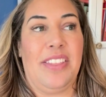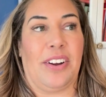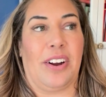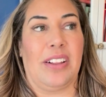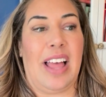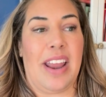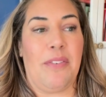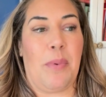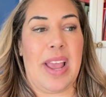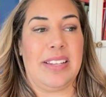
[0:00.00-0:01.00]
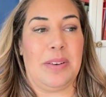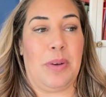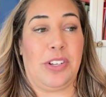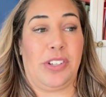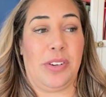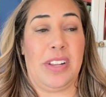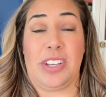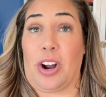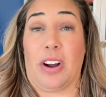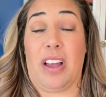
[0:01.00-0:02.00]
There are a lot of ways in which
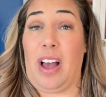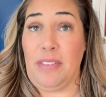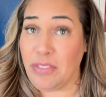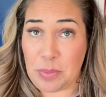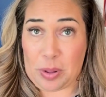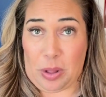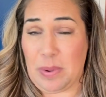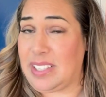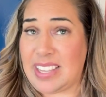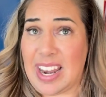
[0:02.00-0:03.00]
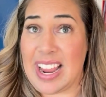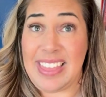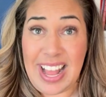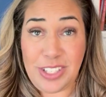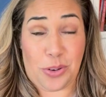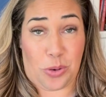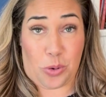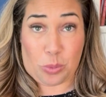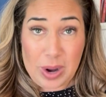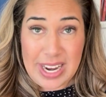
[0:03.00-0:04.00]
students are comfortable with setting, and that's
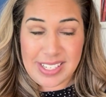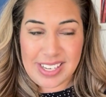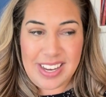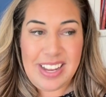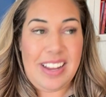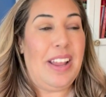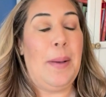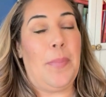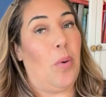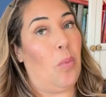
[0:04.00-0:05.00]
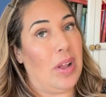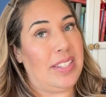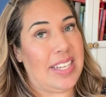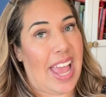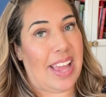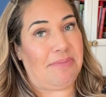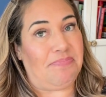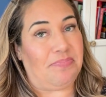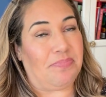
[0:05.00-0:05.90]
great. But once again,